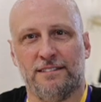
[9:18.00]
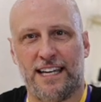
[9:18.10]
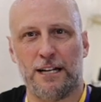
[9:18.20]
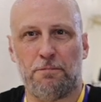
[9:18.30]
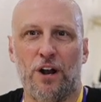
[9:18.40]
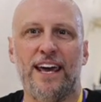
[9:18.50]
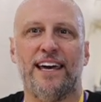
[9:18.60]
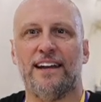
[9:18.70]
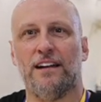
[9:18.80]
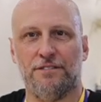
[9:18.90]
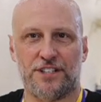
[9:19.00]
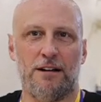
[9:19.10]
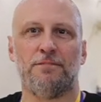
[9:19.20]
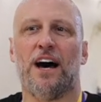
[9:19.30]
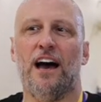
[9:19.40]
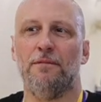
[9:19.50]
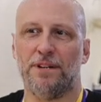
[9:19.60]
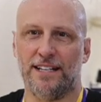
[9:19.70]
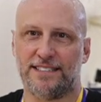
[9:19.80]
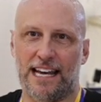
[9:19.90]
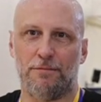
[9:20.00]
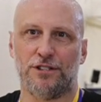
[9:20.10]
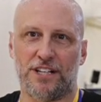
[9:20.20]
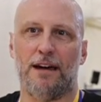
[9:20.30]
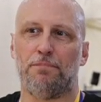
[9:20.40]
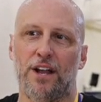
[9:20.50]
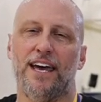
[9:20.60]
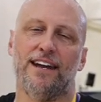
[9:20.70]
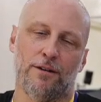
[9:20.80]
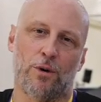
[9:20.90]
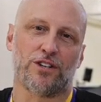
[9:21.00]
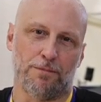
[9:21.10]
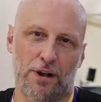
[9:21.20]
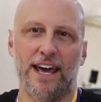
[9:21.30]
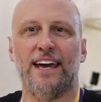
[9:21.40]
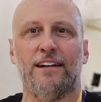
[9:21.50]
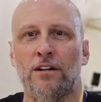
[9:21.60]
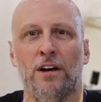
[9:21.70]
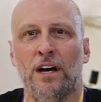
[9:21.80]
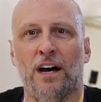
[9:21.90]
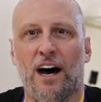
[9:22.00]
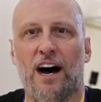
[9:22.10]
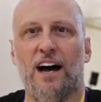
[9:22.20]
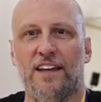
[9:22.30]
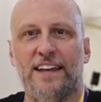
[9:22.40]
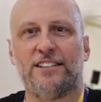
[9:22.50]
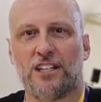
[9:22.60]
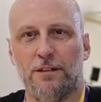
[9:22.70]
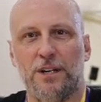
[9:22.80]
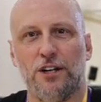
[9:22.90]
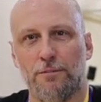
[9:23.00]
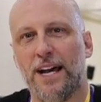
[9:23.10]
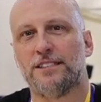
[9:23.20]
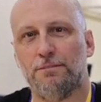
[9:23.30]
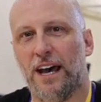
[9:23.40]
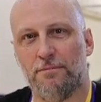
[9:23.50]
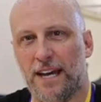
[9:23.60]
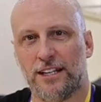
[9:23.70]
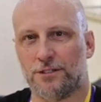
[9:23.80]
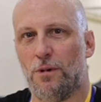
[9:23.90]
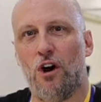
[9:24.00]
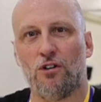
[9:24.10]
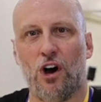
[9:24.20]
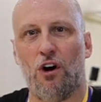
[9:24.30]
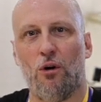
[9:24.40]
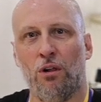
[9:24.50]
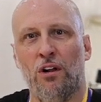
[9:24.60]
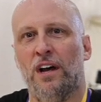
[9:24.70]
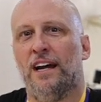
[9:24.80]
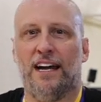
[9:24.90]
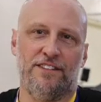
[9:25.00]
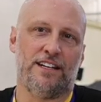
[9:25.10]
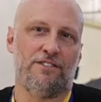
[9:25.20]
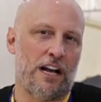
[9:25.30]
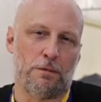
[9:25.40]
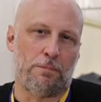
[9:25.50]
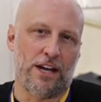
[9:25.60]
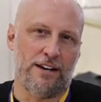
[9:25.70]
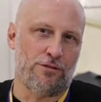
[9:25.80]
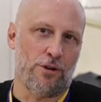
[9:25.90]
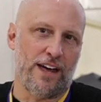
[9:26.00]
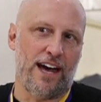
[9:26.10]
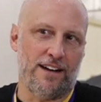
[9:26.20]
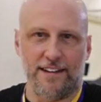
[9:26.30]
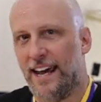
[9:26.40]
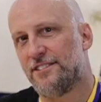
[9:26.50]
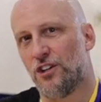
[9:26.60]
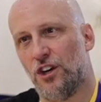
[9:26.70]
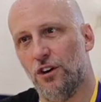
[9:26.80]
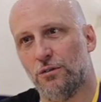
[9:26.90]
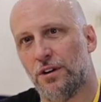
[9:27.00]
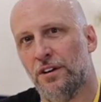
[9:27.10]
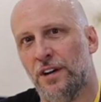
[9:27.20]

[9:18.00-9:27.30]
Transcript: Get a plan of some type and establish that plan and work the plan. And that's going to be your best bet. Make a small goal and then develop a plan for that and then execute.